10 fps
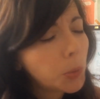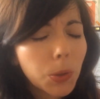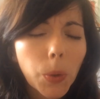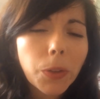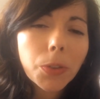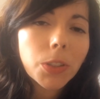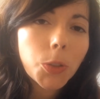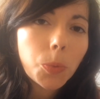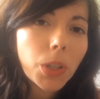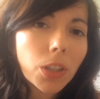it was quite fun
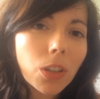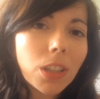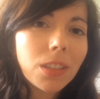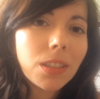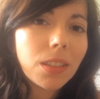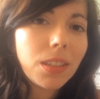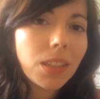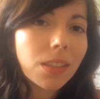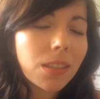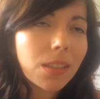to work on
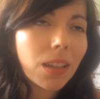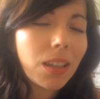this